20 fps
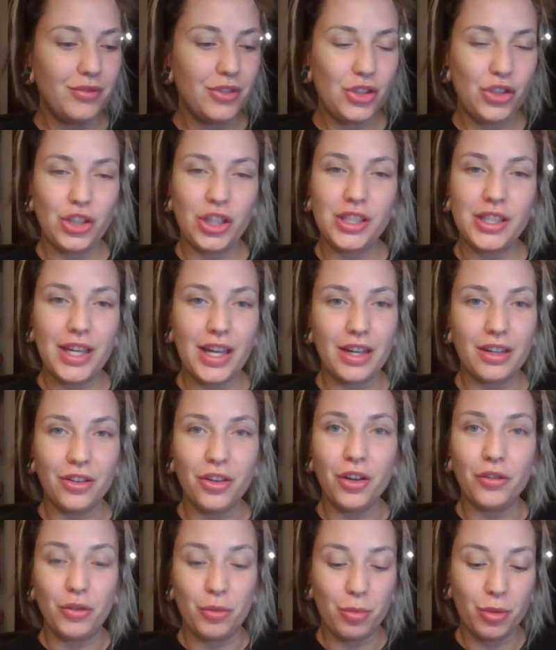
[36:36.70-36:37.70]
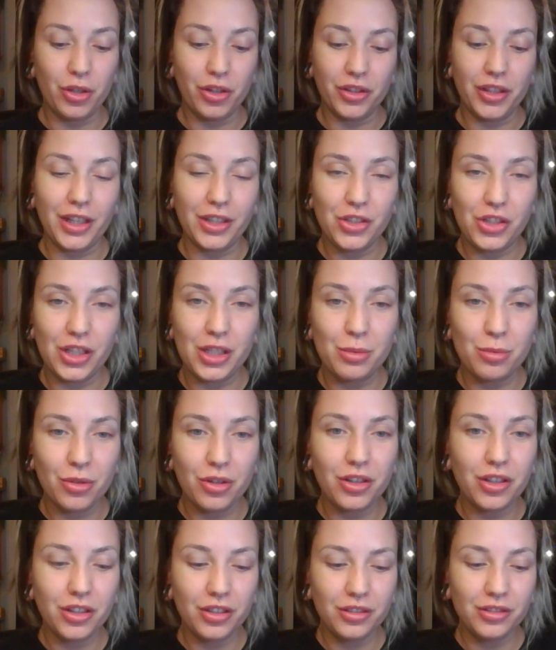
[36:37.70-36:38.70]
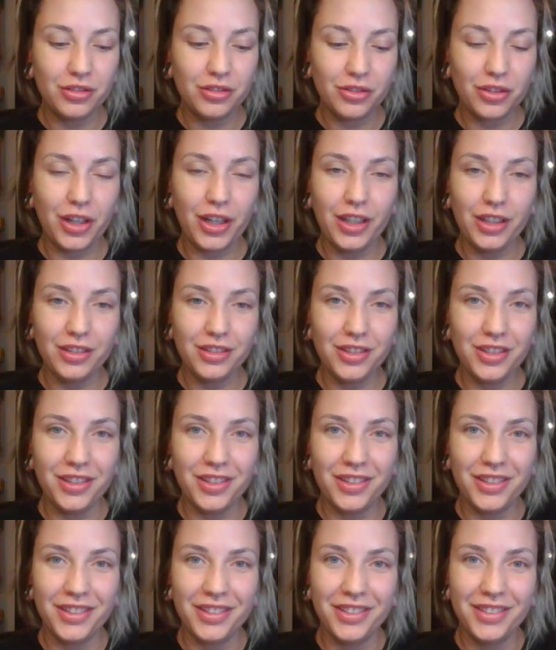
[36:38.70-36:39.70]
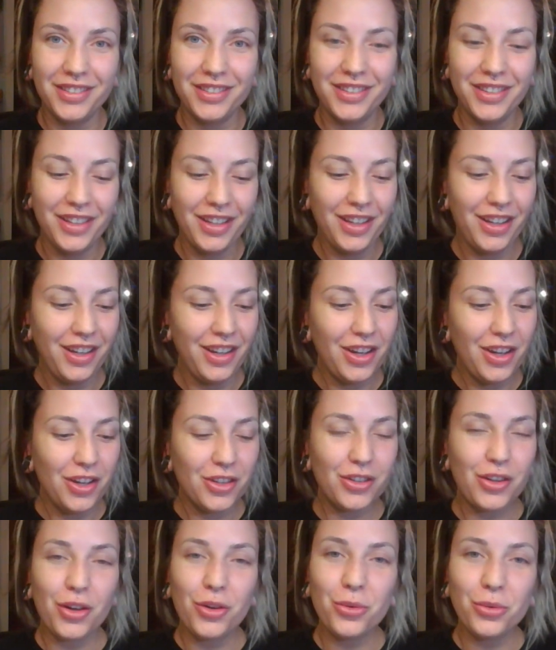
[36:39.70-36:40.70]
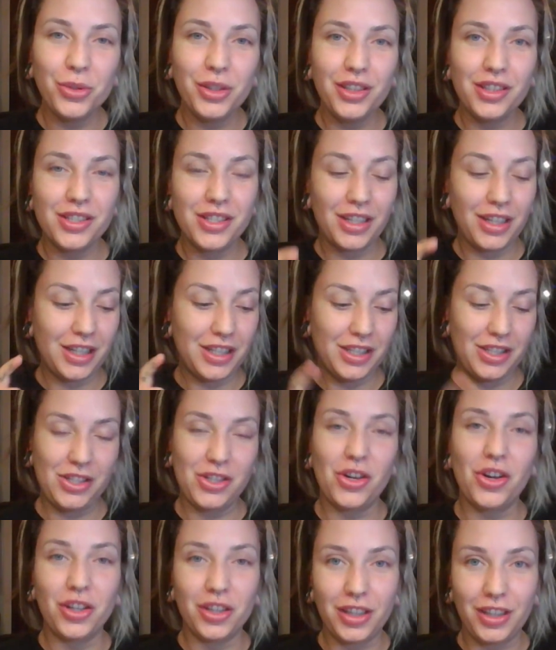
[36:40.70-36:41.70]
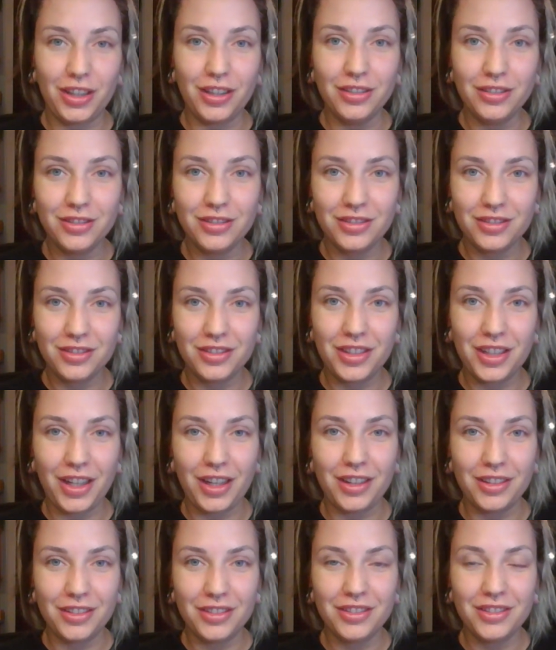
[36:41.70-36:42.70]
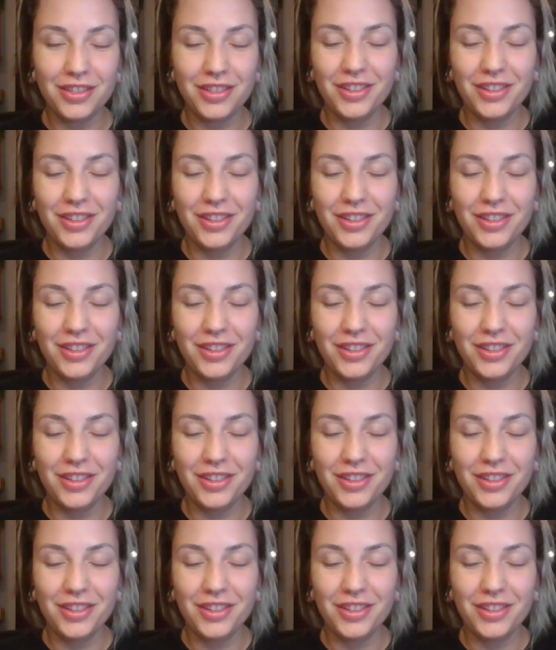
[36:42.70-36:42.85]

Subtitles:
Shit's had enough. You put on that cheeseburger, right? Not only does it get soggy, okay,